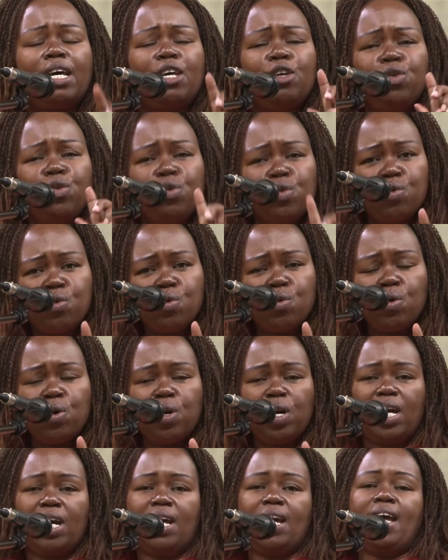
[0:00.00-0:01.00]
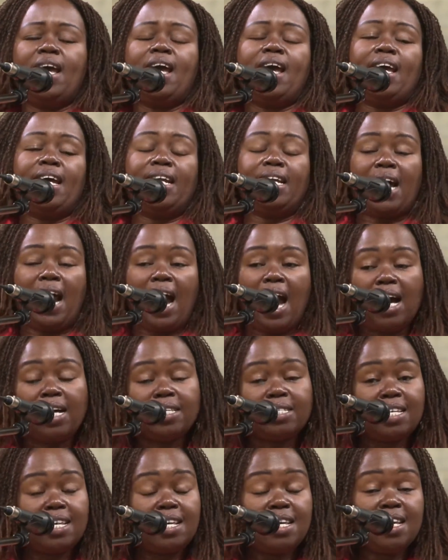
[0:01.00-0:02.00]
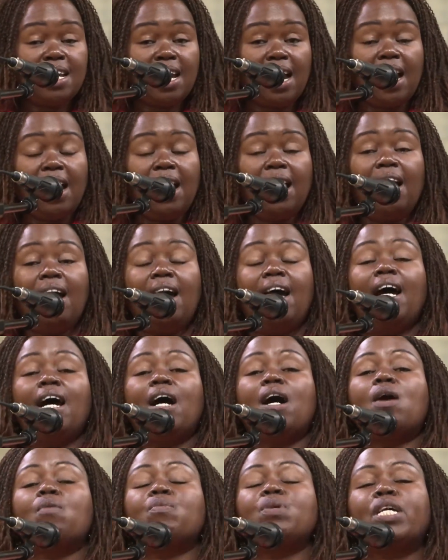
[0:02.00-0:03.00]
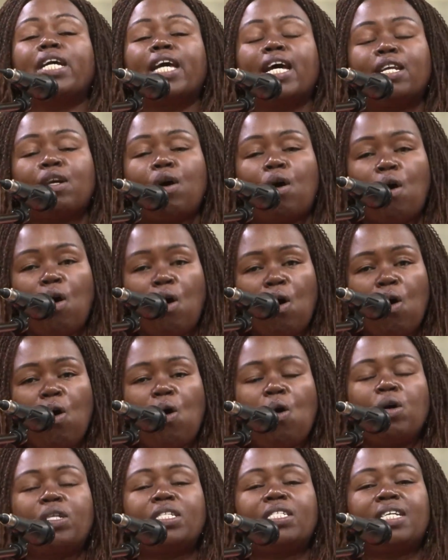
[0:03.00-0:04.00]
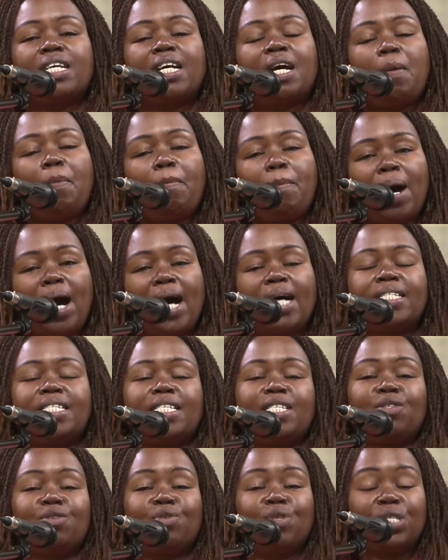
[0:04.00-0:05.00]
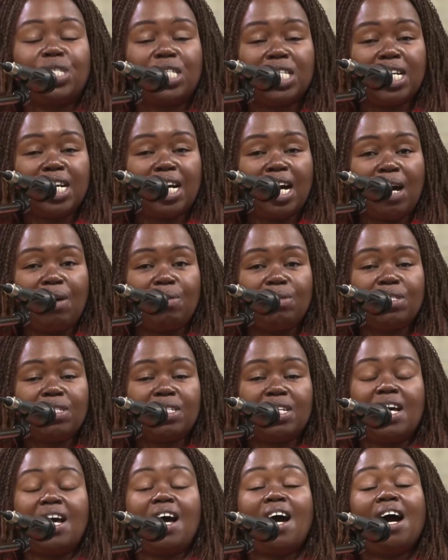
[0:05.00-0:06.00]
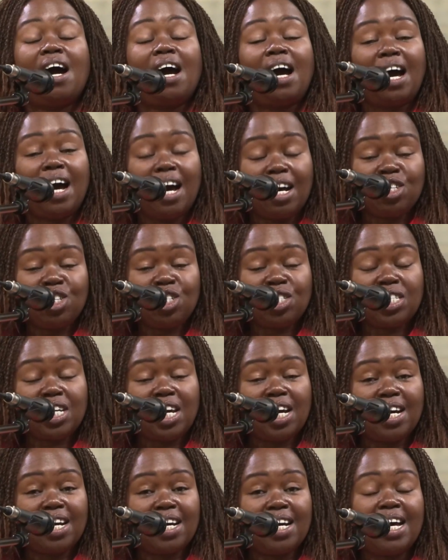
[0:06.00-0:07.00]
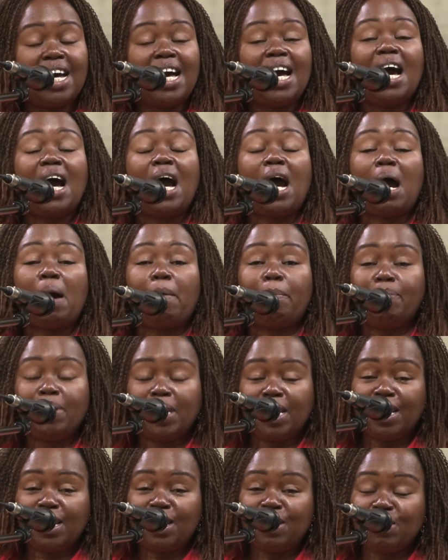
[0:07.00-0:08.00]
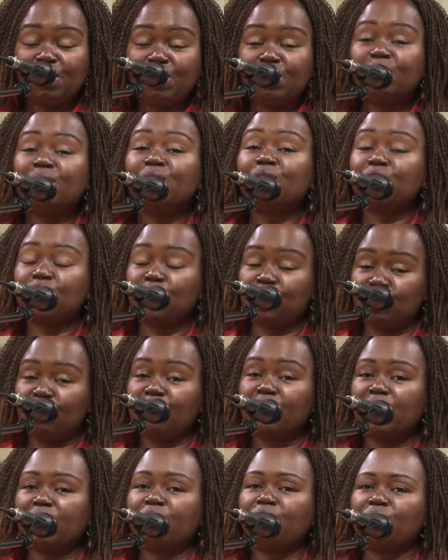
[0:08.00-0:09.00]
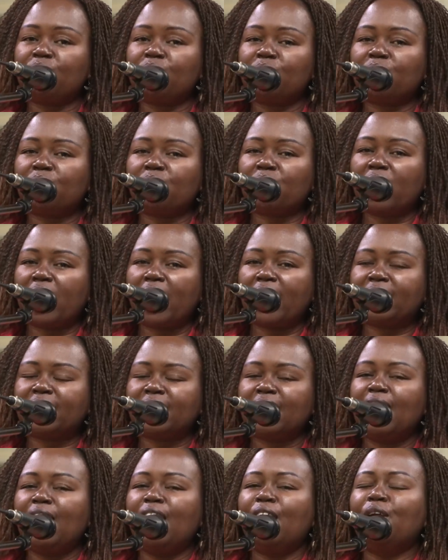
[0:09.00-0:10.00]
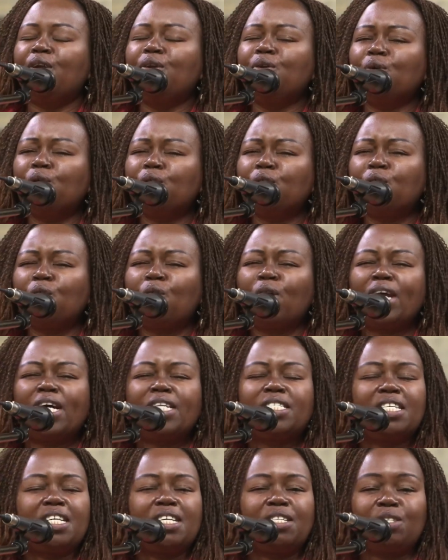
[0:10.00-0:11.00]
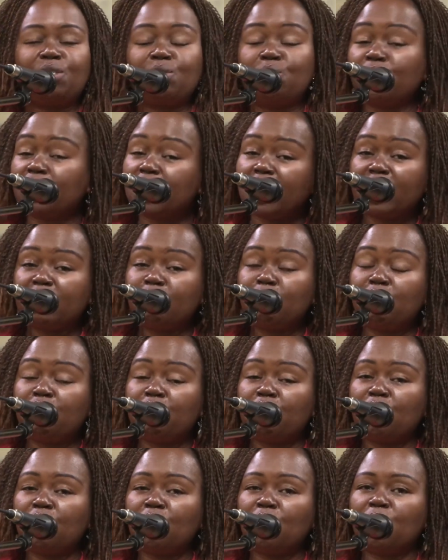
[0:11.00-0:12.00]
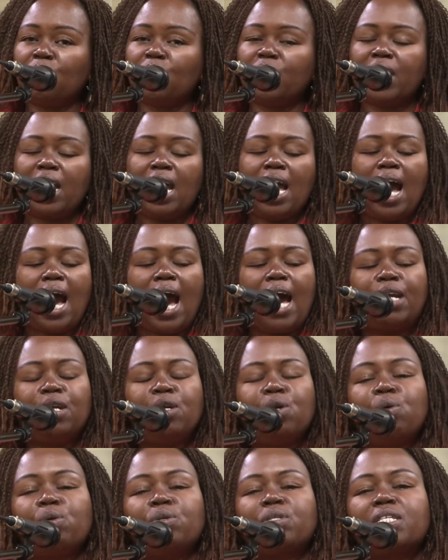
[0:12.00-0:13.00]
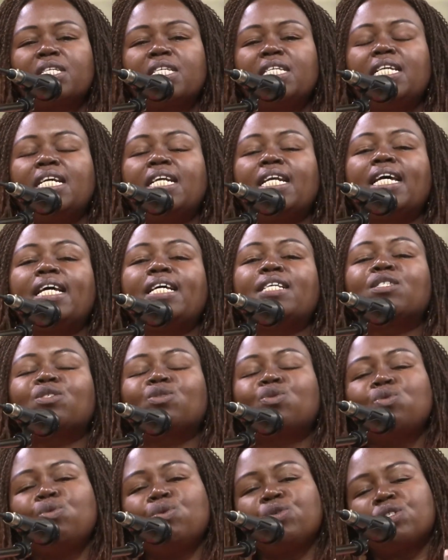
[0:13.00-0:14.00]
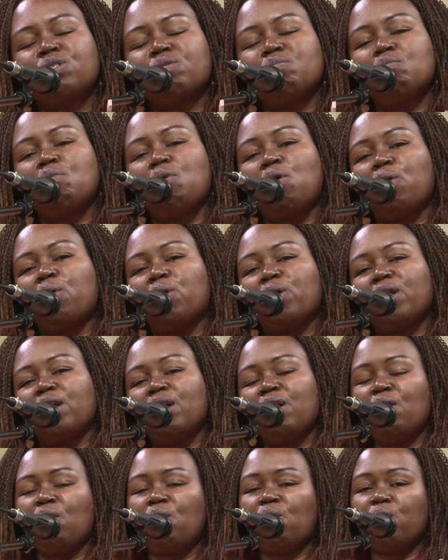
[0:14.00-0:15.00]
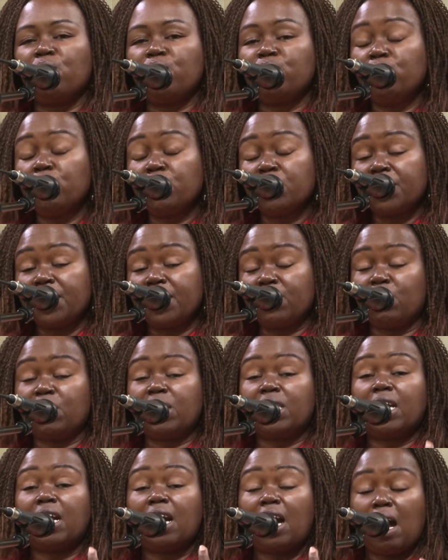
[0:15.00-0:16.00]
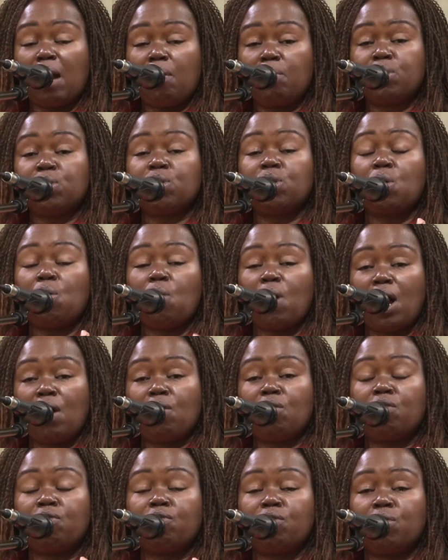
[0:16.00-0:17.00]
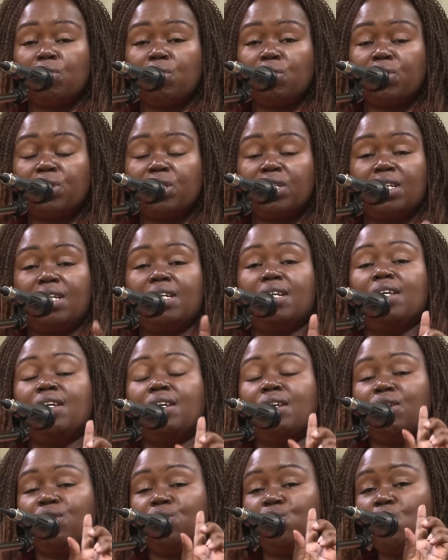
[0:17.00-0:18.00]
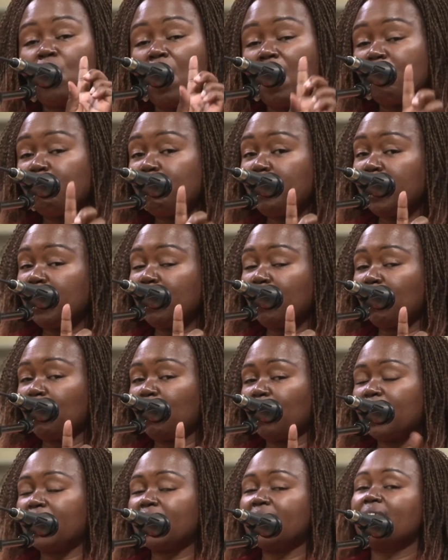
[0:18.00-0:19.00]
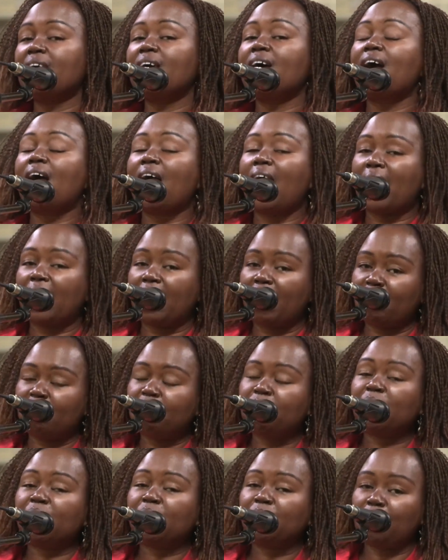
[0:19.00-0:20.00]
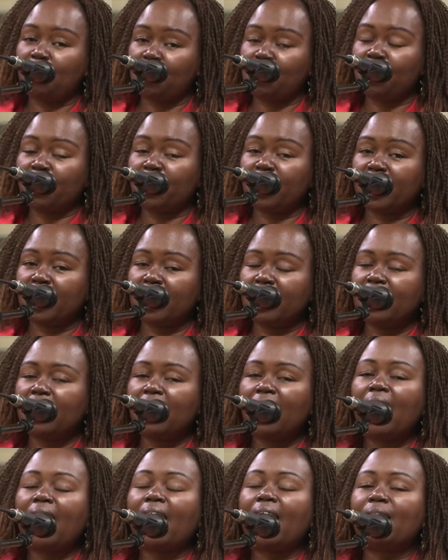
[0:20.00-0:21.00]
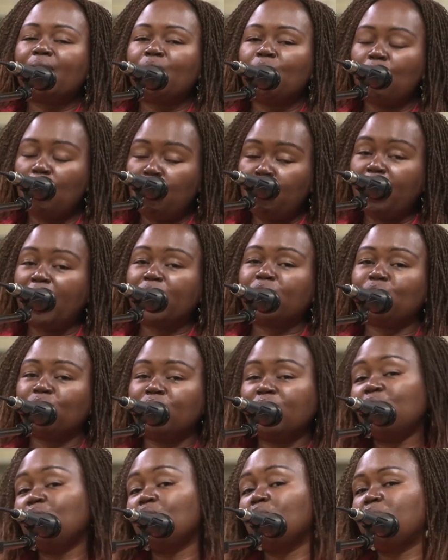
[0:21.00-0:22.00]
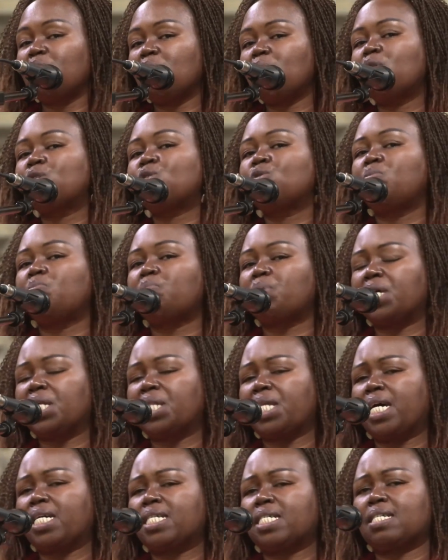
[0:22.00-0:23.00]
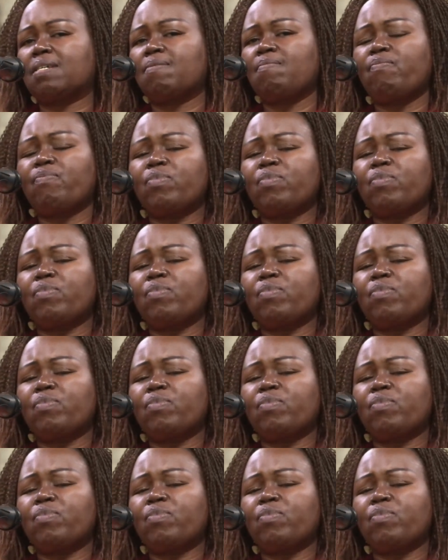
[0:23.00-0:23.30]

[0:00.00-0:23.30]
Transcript: you and us here, we can all take part in reaching out, hashtag a billion children for Christ. No knowledge is useless before God, and no skill is too small or useless when it comes to the work of God. You have been called, I have been called. I hope that today you'll be able to pray that